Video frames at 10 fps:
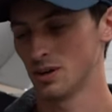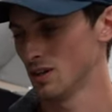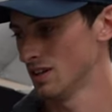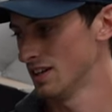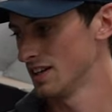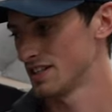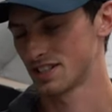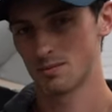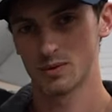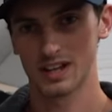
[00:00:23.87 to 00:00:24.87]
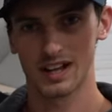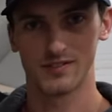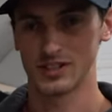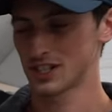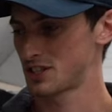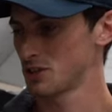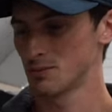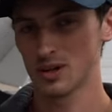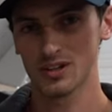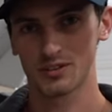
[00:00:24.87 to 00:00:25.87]
pull, some will have just two
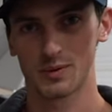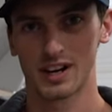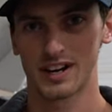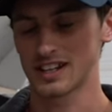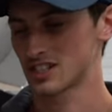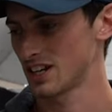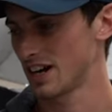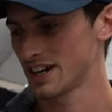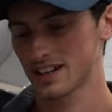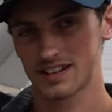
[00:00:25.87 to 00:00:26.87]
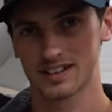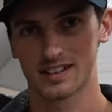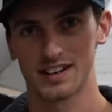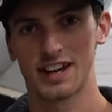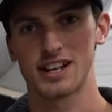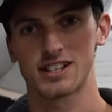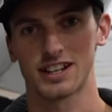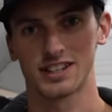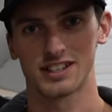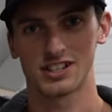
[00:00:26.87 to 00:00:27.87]
bolts, one on each side, attaching
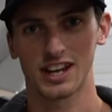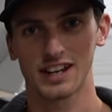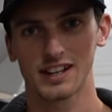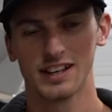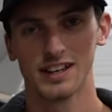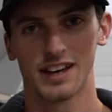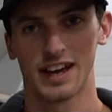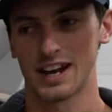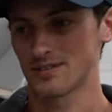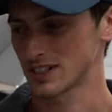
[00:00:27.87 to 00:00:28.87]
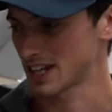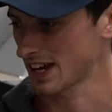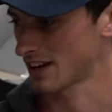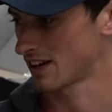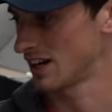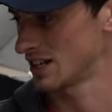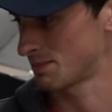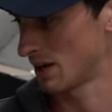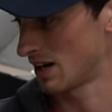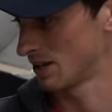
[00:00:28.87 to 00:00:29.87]
it to the chain, and every second
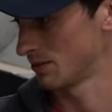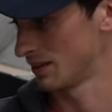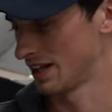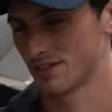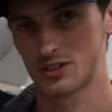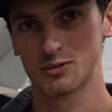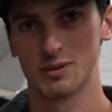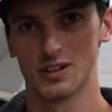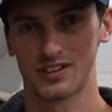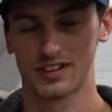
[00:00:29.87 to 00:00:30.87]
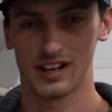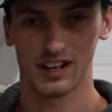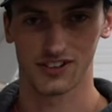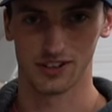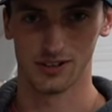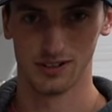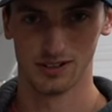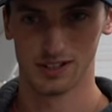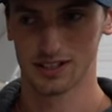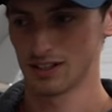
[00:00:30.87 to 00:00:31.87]
crossbar will have two bolts
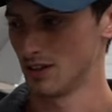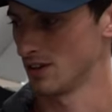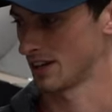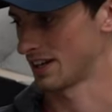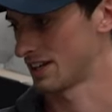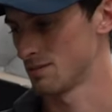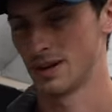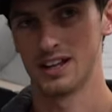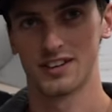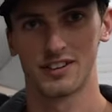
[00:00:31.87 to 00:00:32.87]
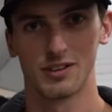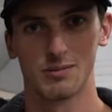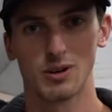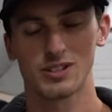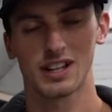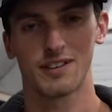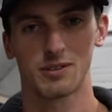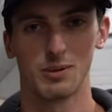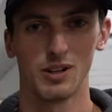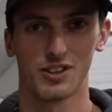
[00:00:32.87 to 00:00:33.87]
also holding it to the belt. So the most you'll have
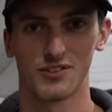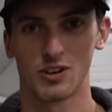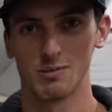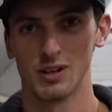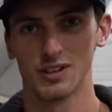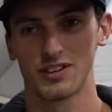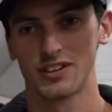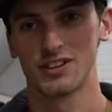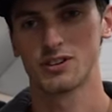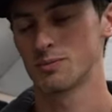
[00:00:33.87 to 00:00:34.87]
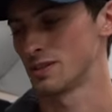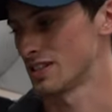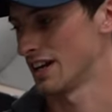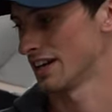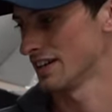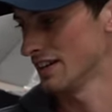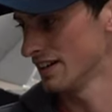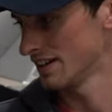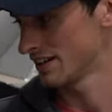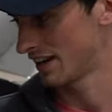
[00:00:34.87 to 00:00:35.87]
to pull is four bolts, two per side.
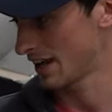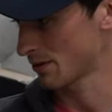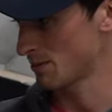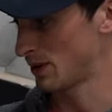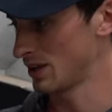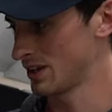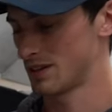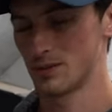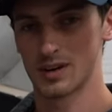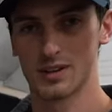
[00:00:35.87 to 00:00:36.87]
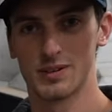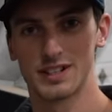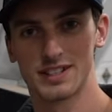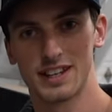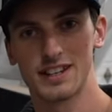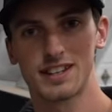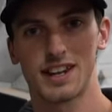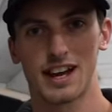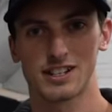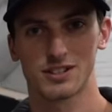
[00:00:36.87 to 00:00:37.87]
Today we're pulling one of the ones that is
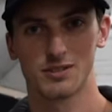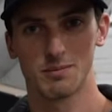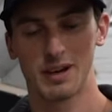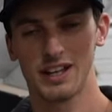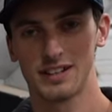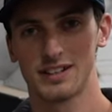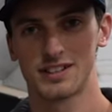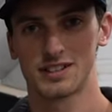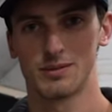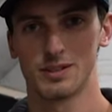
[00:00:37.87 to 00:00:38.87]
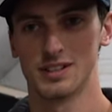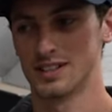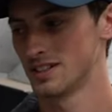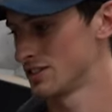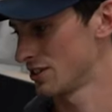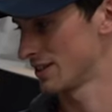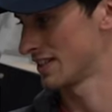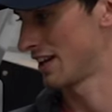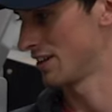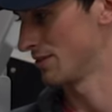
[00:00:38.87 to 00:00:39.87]
attached through the belt, so we'll show you
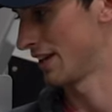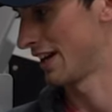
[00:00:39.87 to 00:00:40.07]
how to do